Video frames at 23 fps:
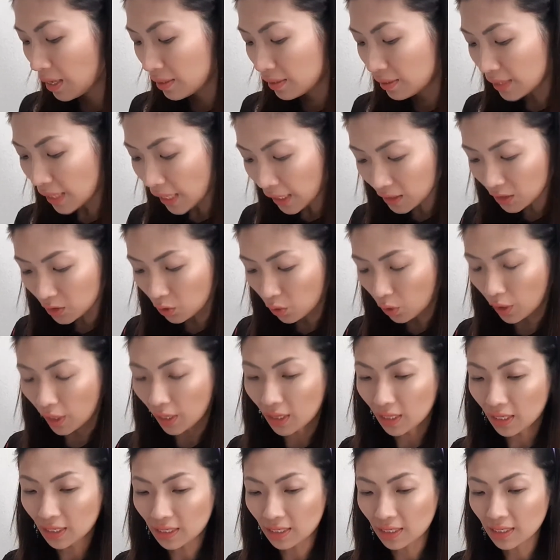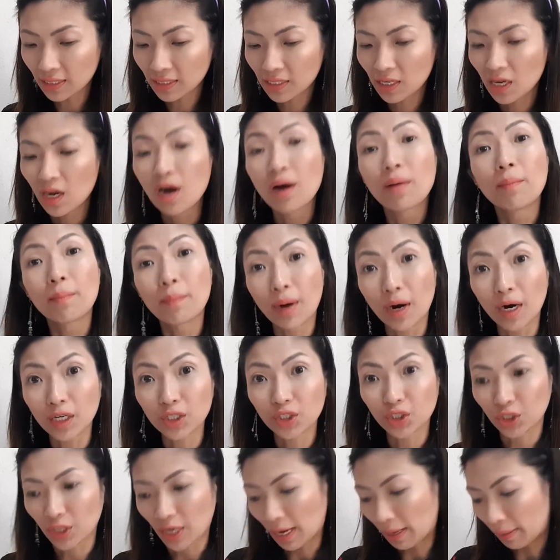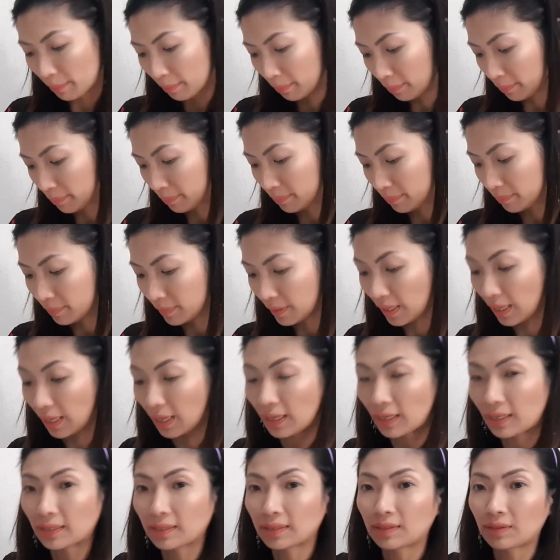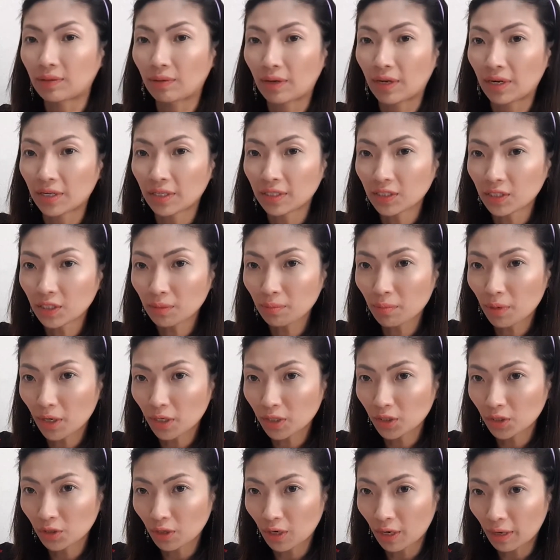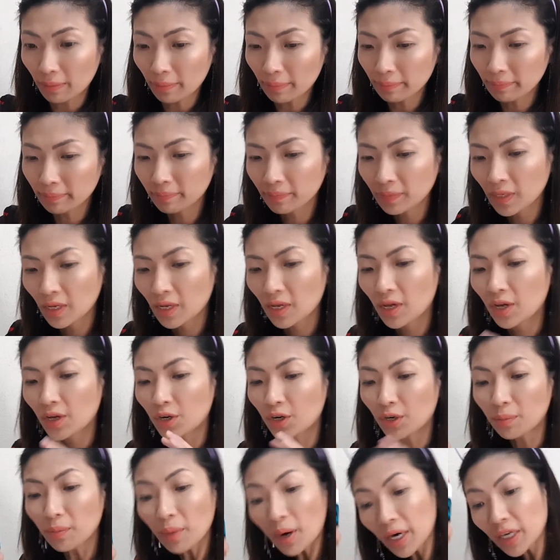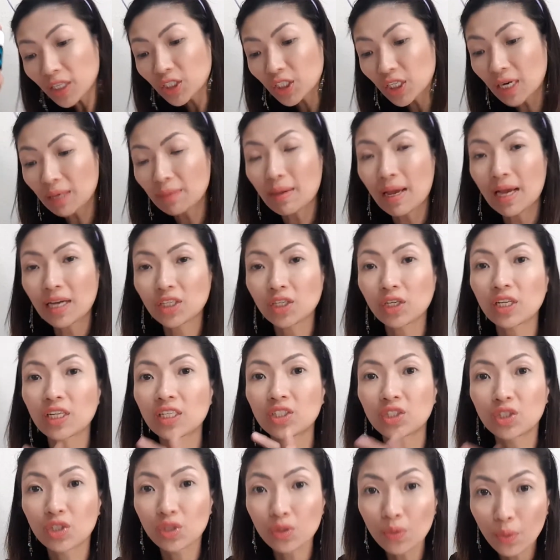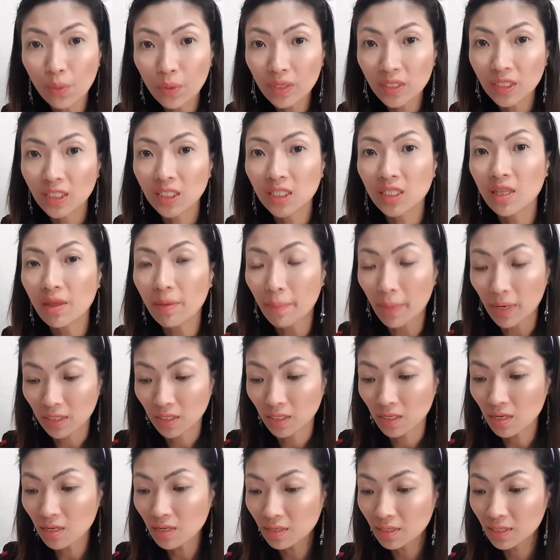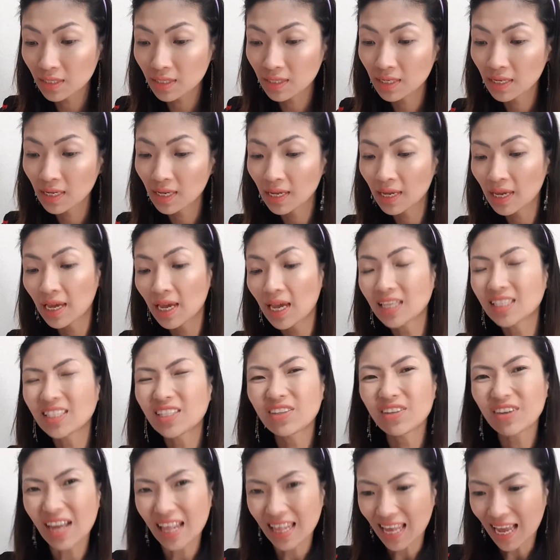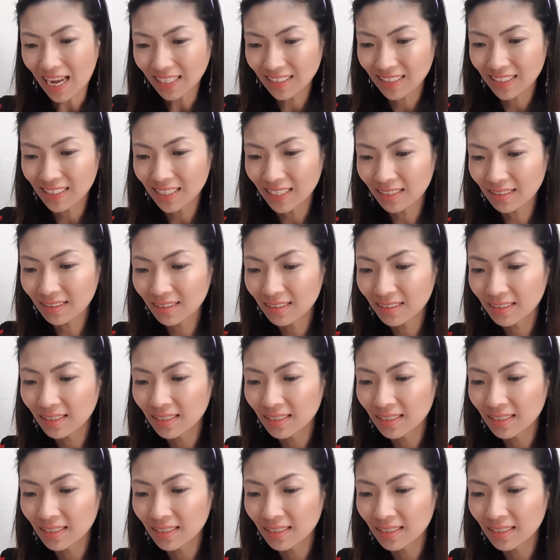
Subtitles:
Next oil is marjoram. So here's your marjoram. Your marjoram actually soothes the muscles. It's a relaxant.